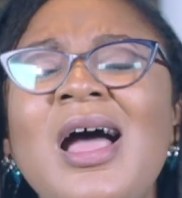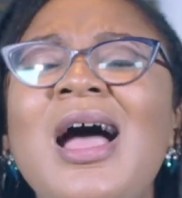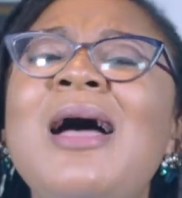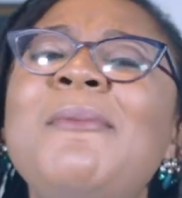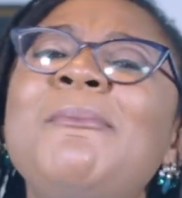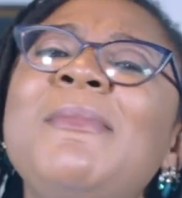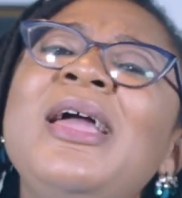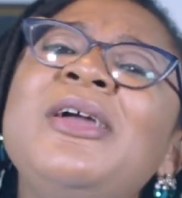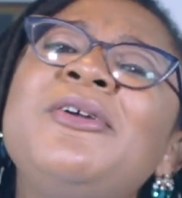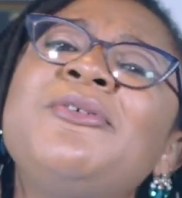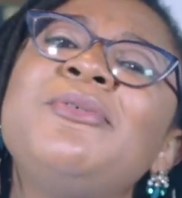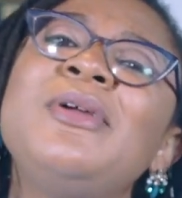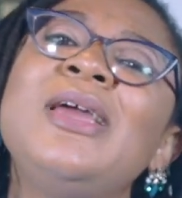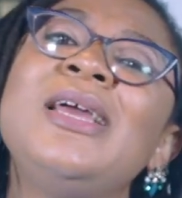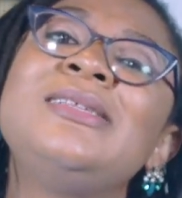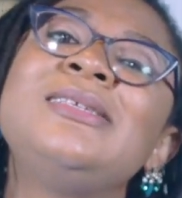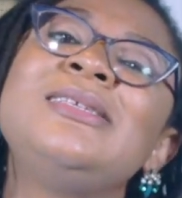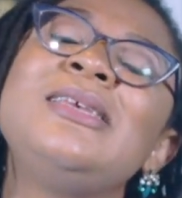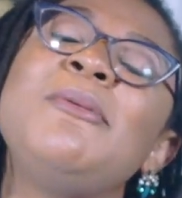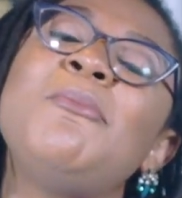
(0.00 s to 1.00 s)
Am I
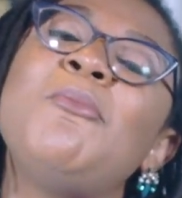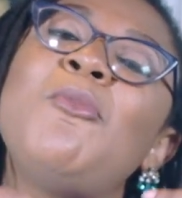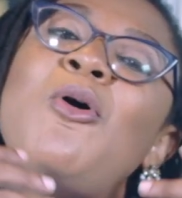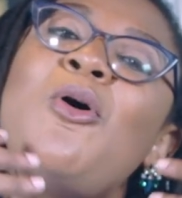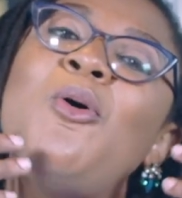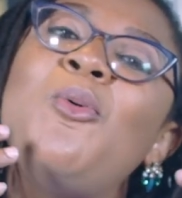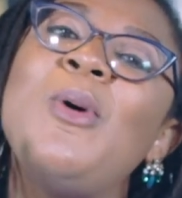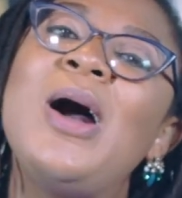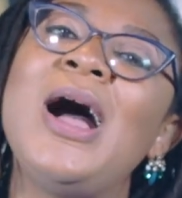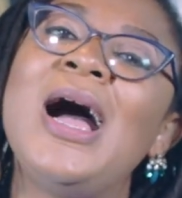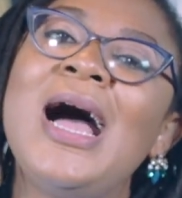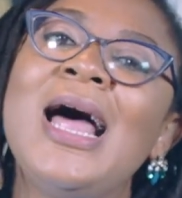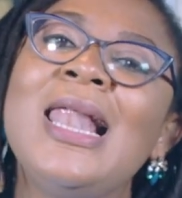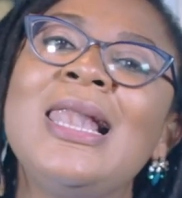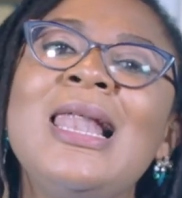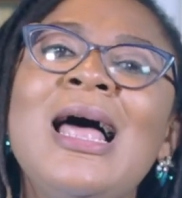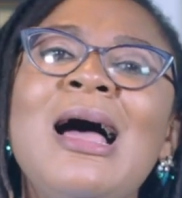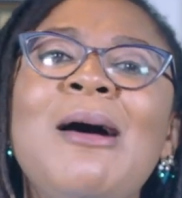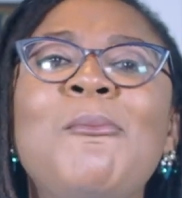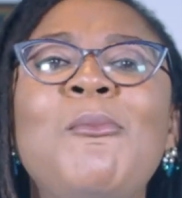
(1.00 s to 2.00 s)
creating more
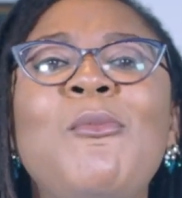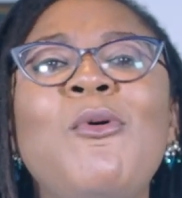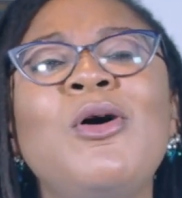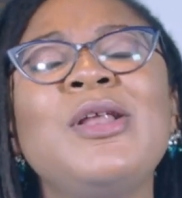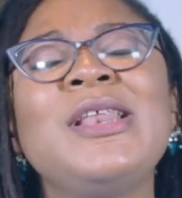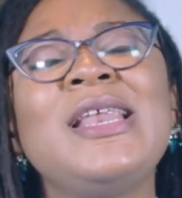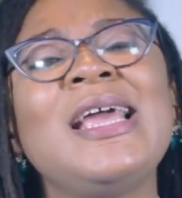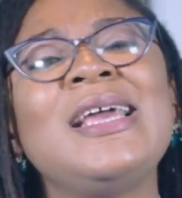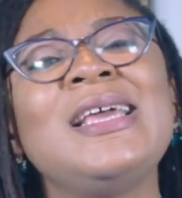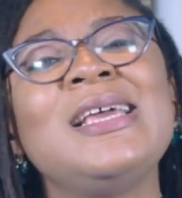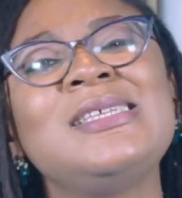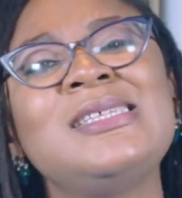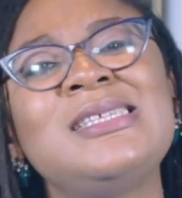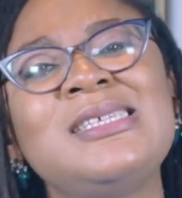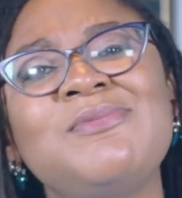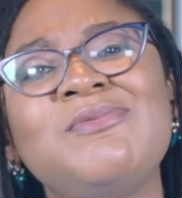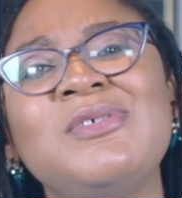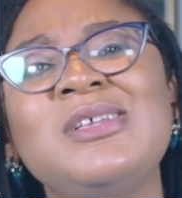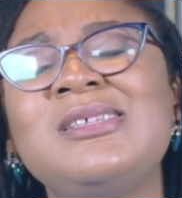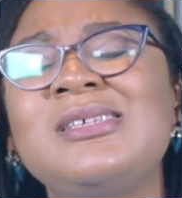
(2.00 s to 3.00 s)
wahala, more
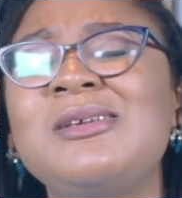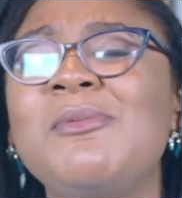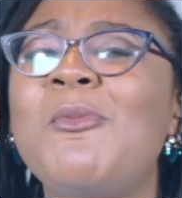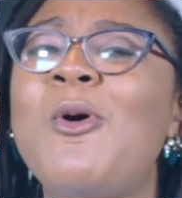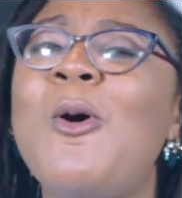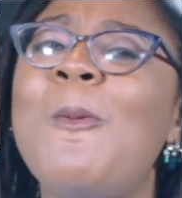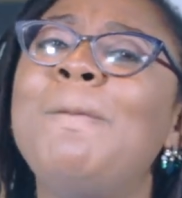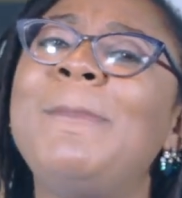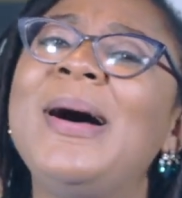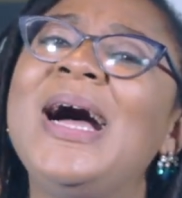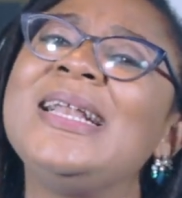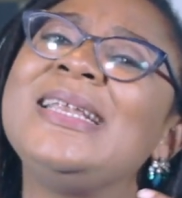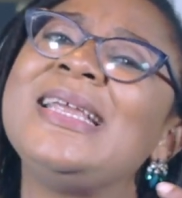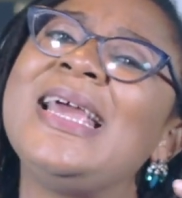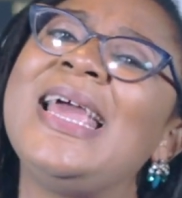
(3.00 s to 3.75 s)
negativity, more bad